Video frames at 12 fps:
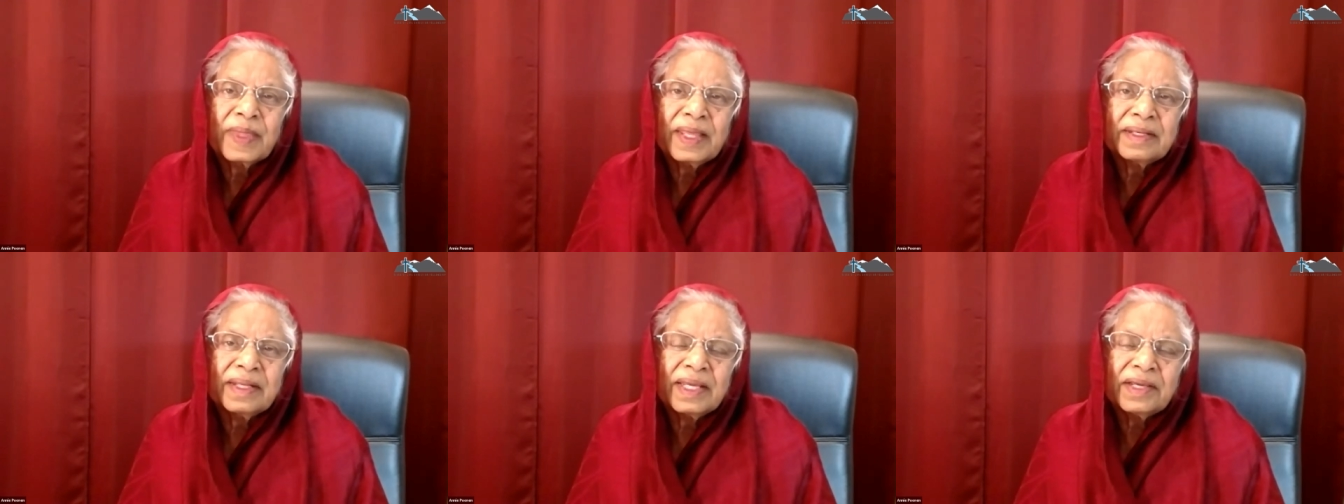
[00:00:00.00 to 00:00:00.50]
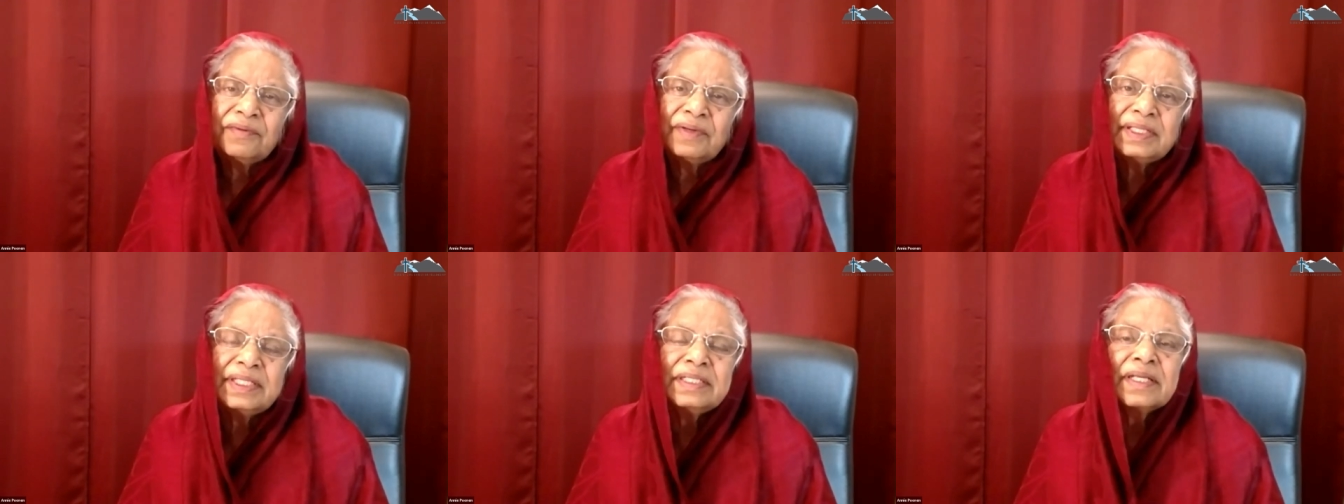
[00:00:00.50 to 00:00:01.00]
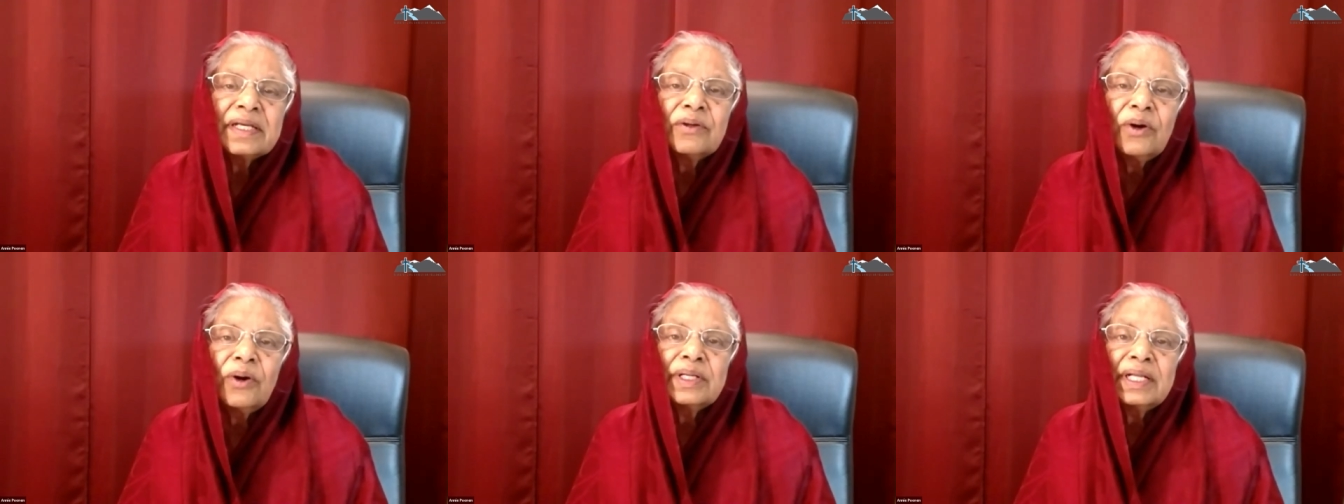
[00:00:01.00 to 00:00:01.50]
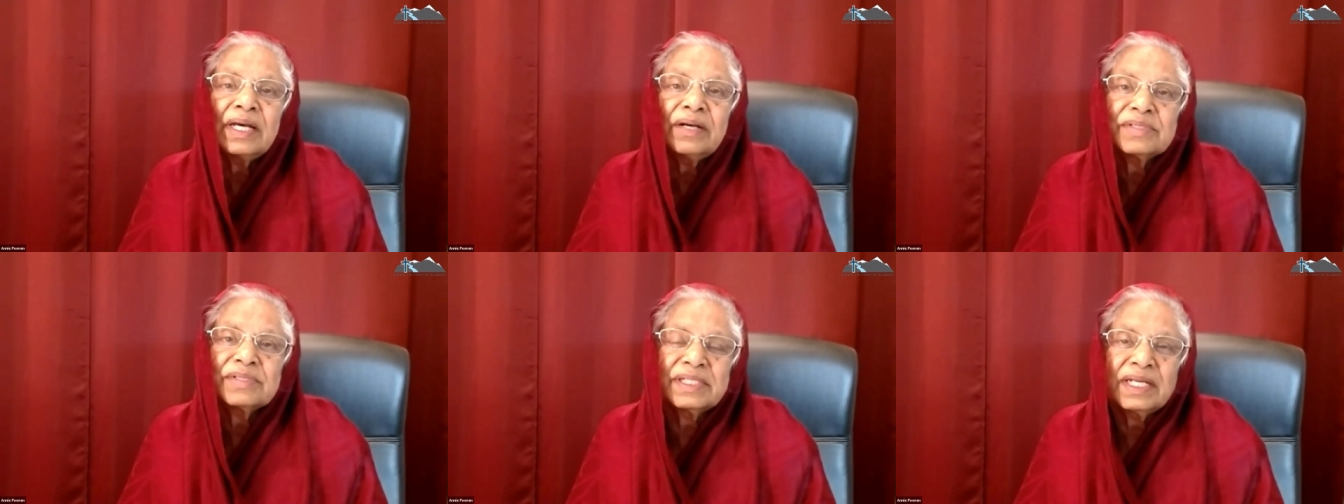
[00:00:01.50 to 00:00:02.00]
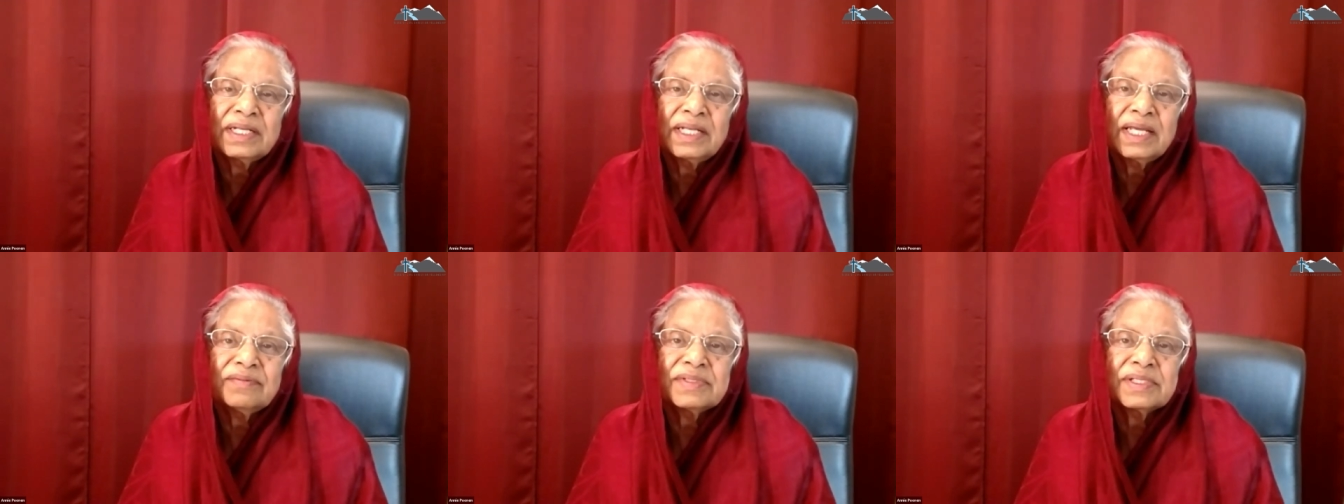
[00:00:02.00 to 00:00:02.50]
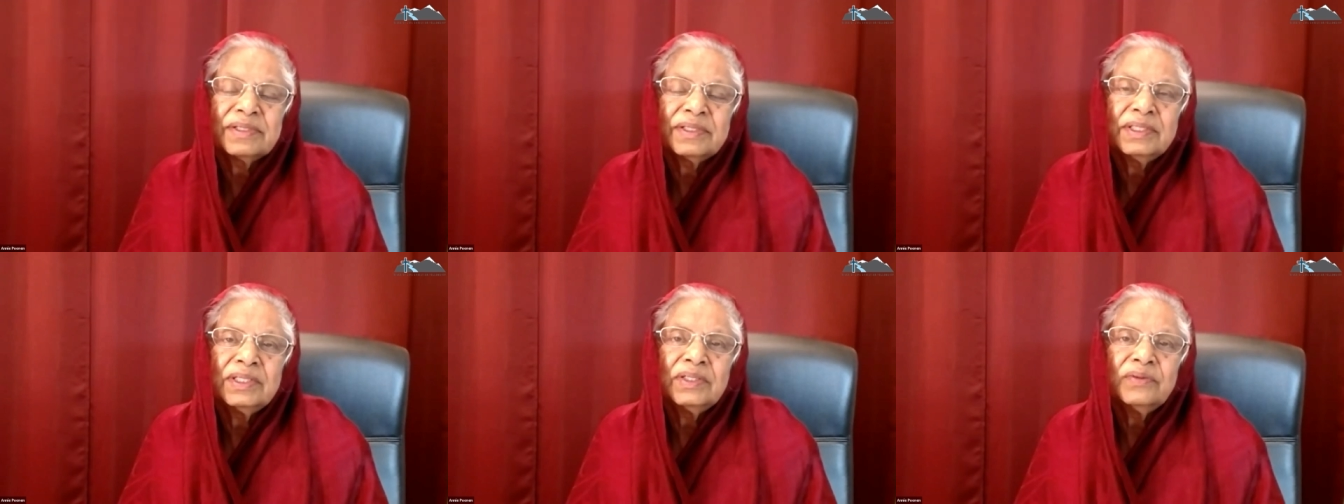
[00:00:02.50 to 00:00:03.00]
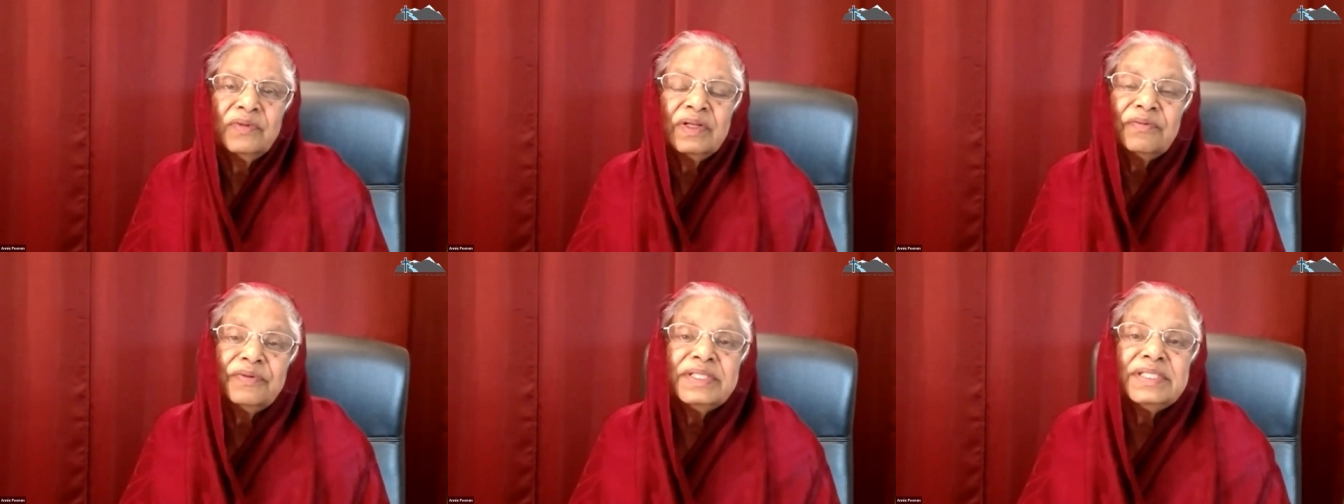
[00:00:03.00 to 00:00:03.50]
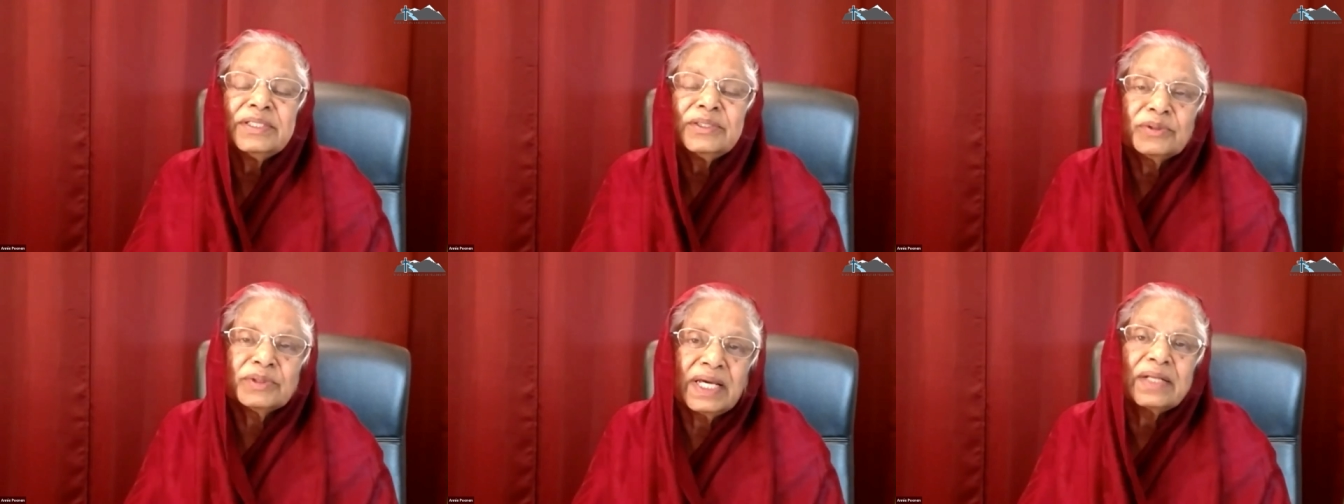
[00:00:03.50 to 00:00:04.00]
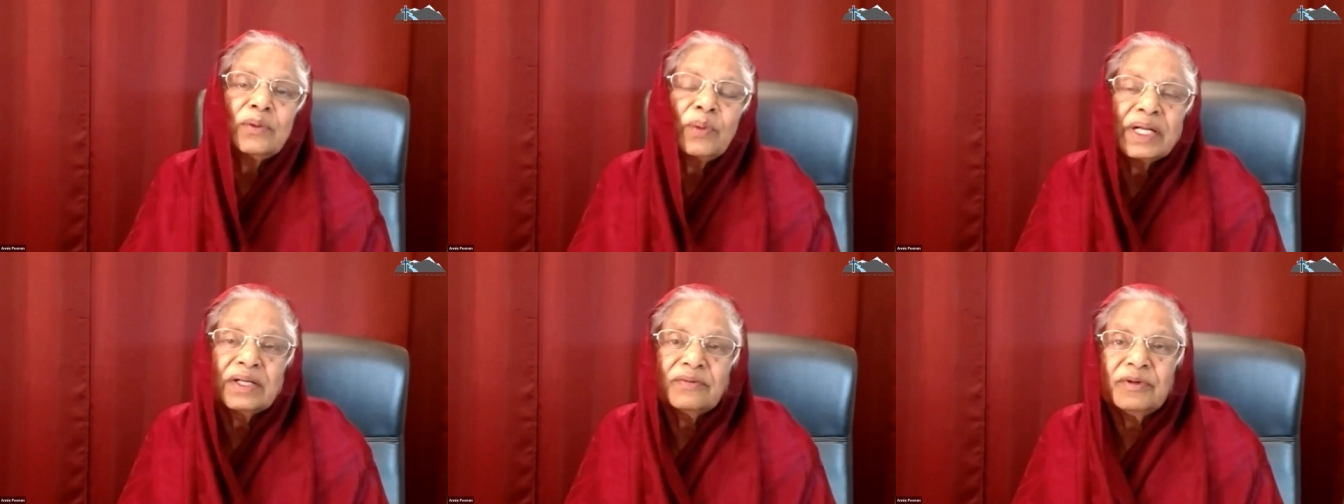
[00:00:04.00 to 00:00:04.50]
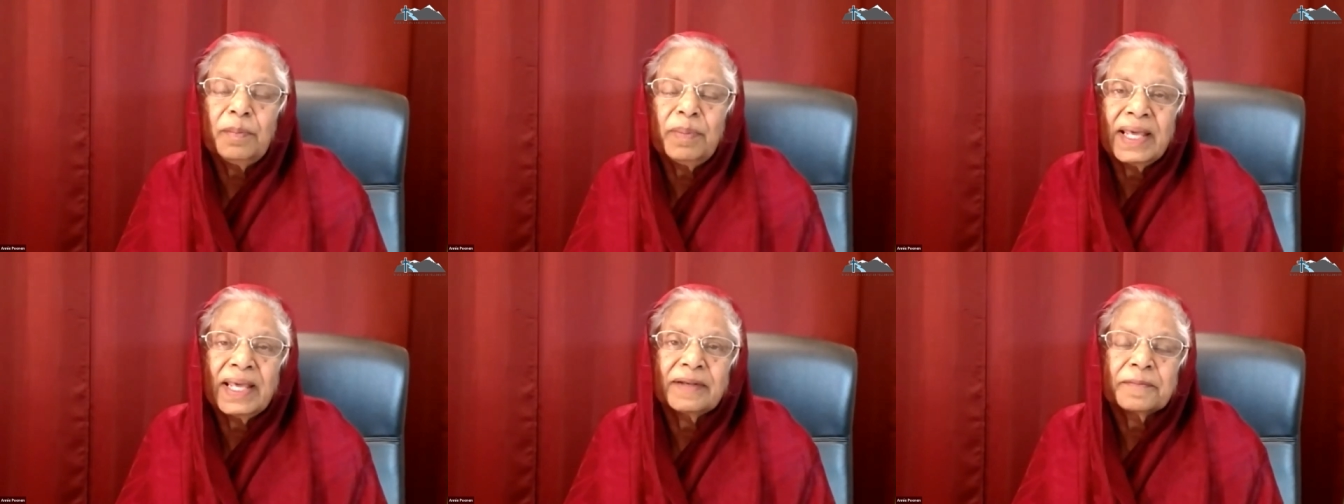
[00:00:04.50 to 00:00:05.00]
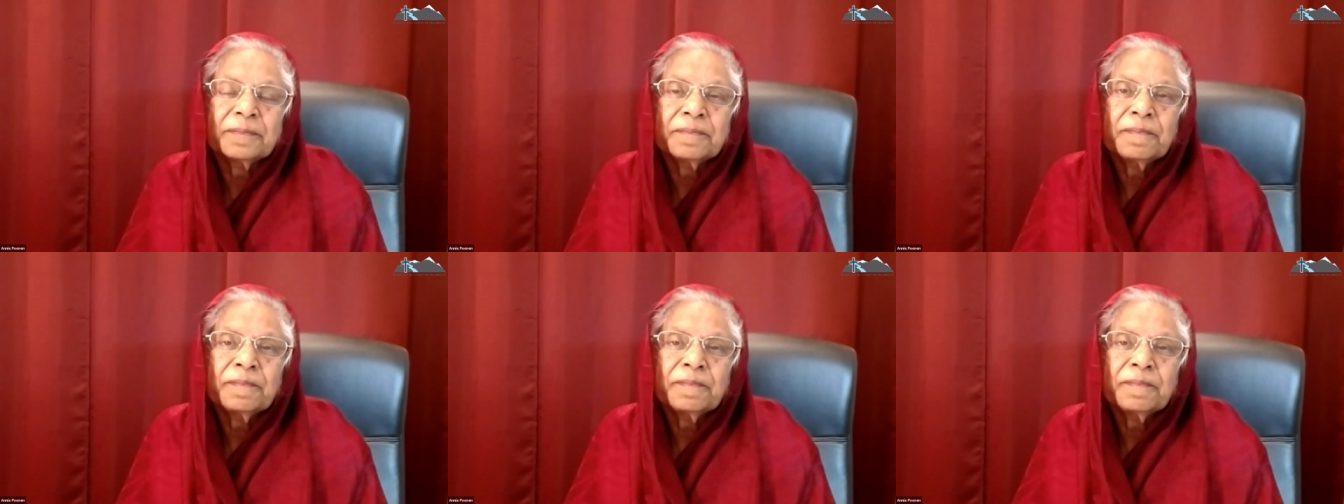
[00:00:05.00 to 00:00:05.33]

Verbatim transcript: that everything that God allows in our lives will fit into that wonderful plan.